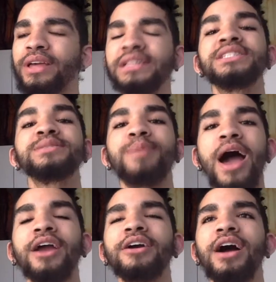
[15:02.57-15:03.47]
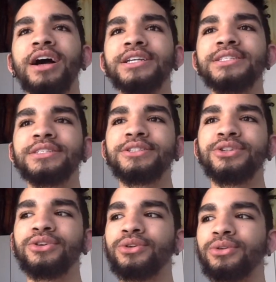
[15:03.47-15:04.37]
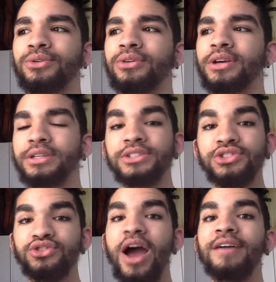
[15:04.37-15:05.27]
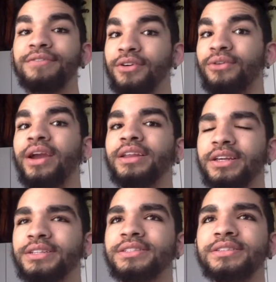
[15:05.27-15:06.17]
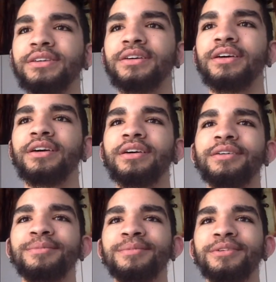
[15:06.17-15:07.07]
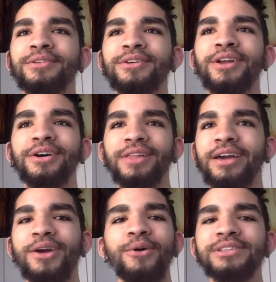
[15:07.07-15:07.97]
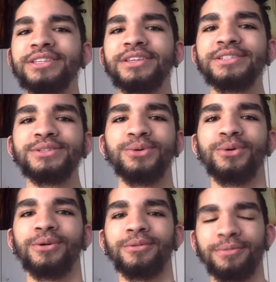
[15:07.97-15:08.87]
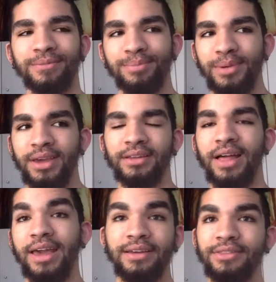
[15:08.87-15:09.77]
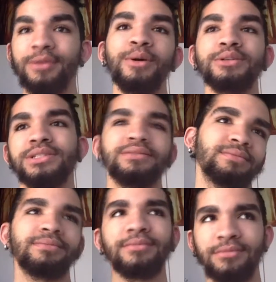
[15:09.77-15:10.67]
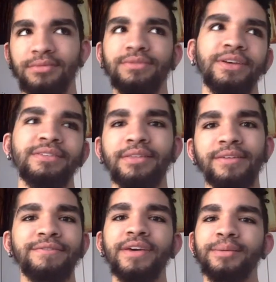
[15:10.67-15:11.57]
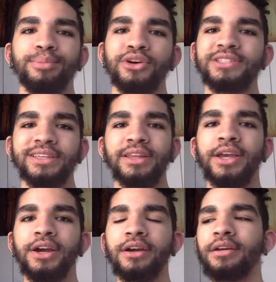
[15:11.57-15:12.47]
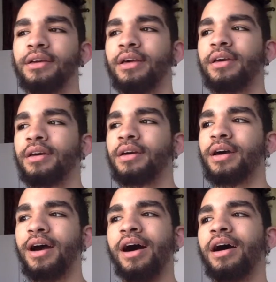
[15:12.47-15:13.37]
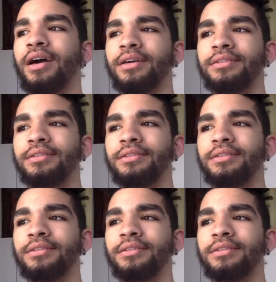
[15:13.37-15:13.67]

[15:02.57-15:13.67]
inspire us to strive for greatness. You know, like going to this school, being like the most physically fit person here, uh,